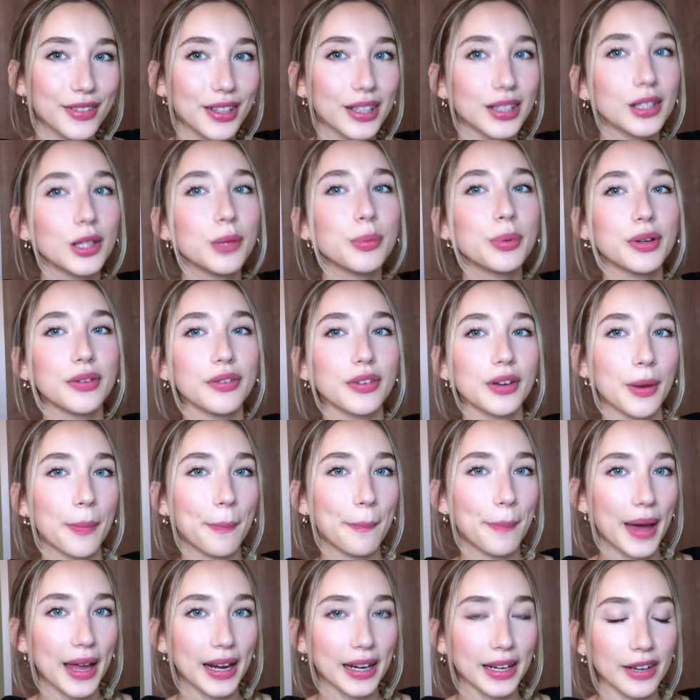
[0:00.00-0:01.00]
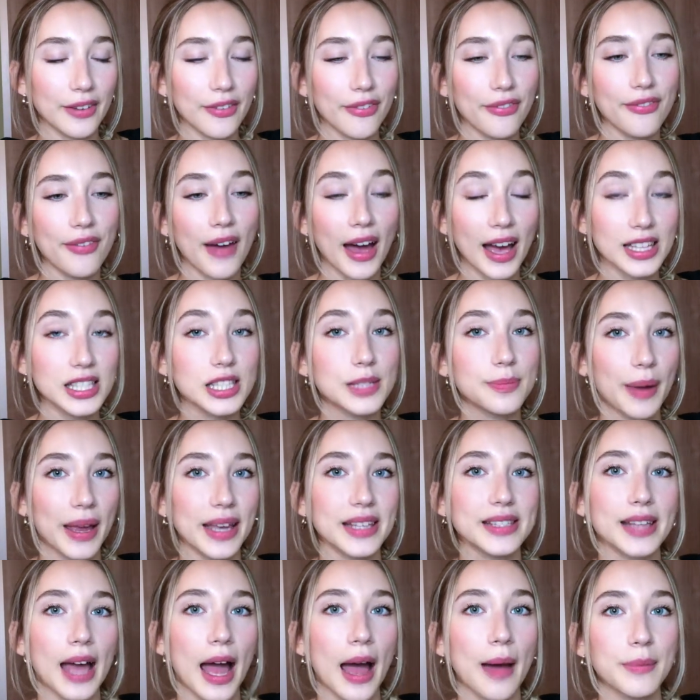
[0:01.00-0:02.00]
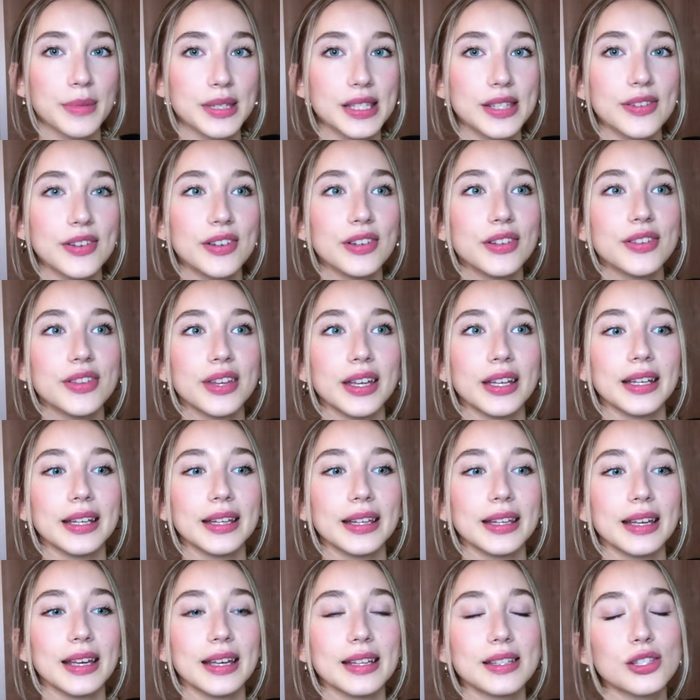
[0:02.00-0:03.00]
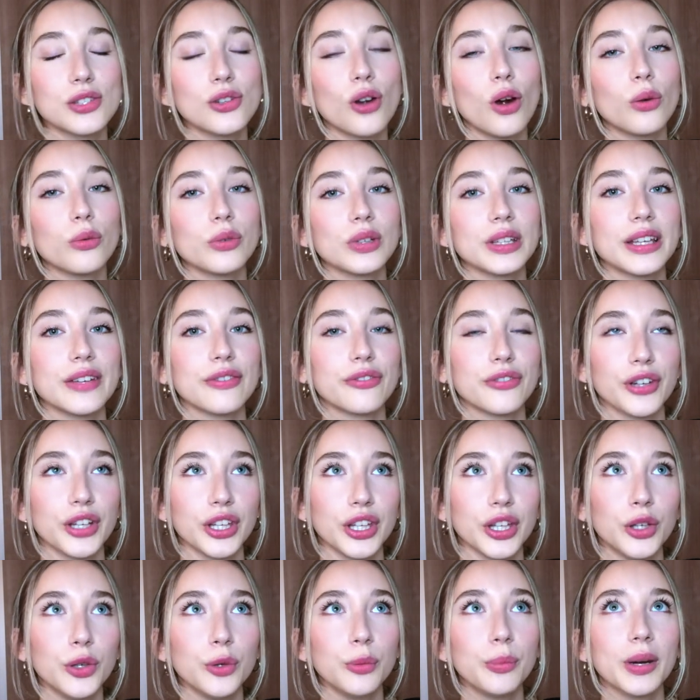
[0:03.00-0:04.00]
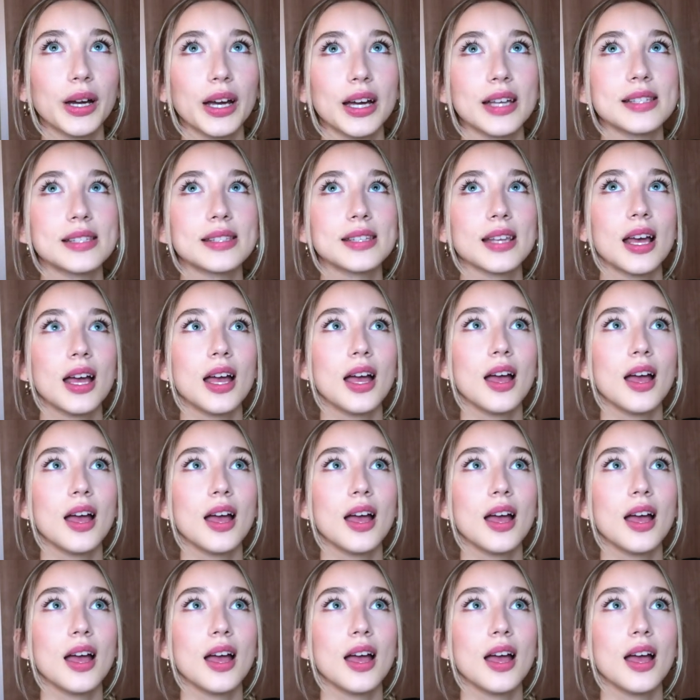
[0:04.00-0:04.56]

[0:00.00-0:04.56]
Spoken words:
a little bit of a competitive, fast-paced atmosphere, then it's not really for you, because